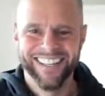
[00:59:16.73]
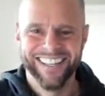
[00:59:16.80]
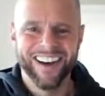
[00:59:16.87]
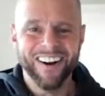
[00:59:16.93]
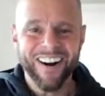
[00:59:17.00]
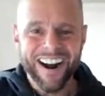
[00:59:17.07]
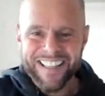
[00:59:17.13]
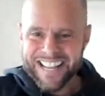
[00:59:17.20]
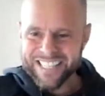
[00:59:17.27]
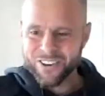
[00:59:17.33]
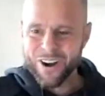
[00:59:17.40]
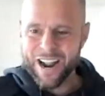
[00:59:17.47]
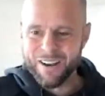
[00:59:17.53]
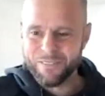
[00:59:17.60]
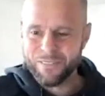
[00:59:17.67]
right, that's a
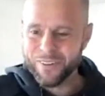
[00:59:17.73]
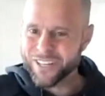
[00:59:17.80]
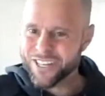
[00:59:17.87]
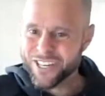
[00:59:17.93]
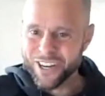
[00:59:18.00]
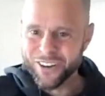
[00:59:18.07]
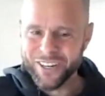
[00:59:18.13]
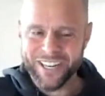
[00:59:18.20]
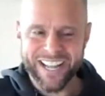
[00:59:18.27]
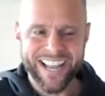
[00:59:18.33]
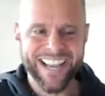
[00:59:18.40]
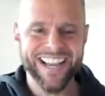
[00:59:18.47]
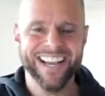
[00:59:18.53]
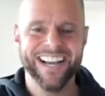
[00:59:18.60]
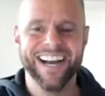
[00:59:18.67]
wrap for the show
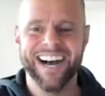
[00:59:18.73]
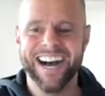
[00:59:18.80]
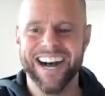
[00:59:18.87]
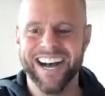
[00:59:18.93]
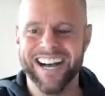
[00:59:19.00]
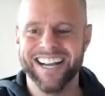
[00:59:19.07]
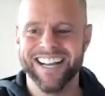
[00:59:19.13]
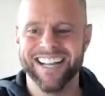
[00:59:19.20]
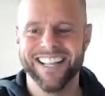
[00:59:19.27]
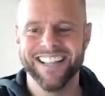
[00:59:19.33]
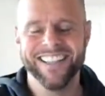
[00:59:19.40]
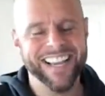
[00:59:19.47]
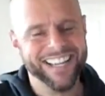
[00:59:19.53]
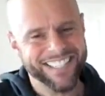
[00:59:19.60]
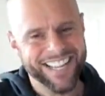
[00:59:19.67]
today.
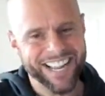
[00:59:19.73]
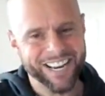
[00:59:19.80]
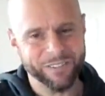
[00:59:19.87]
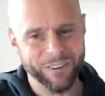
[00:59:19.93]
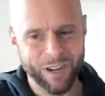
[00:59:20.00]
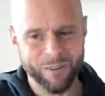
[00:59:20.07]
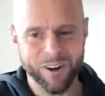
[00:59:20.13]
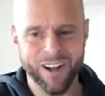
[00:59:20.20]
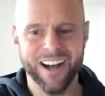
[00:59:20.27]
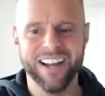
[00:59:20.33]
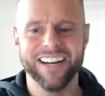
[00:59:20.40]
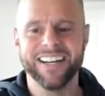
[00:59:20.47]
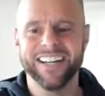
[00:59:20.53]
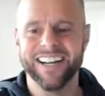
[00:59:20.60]
Thanks, Danny, for coming on.